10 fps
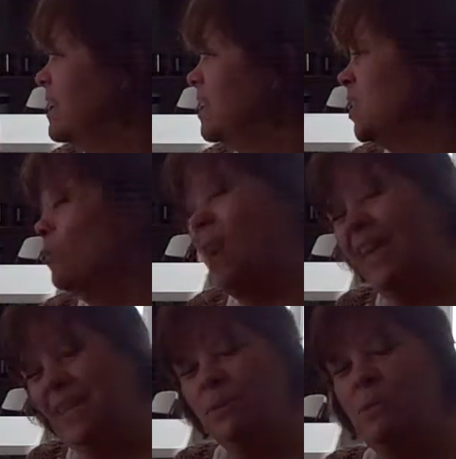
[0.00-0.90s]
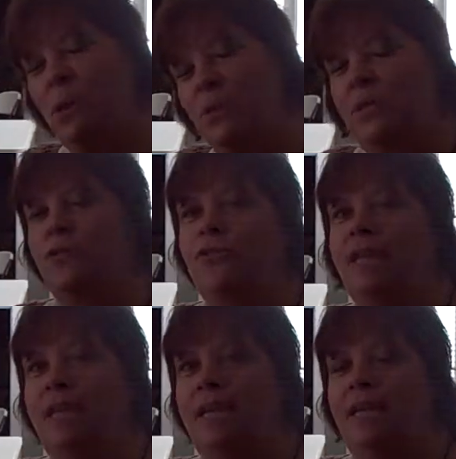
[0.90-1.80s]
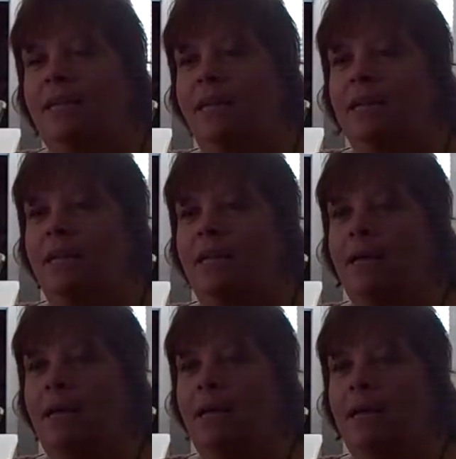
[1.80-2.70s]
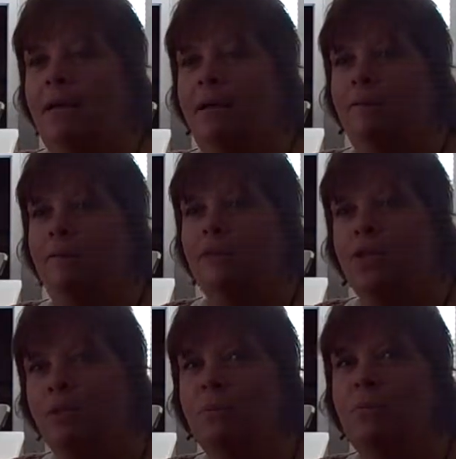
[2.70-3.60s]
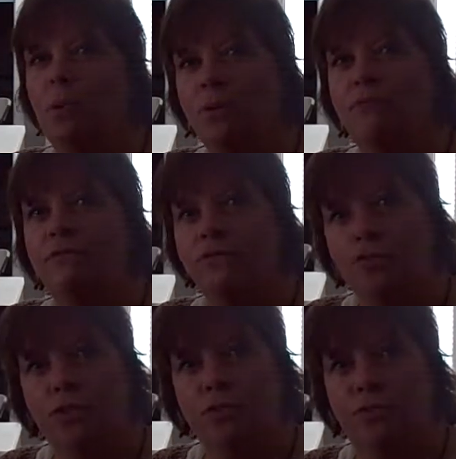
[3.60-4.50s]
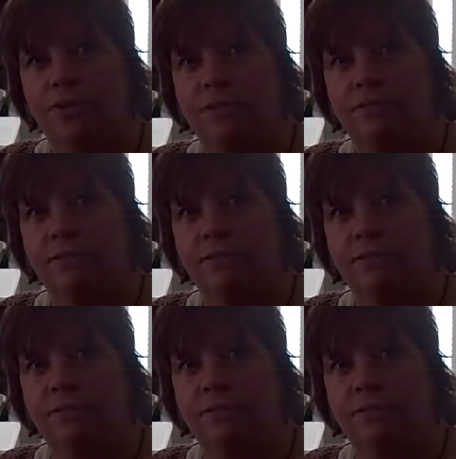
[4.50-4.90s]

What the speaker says: So why is poetry so important for children?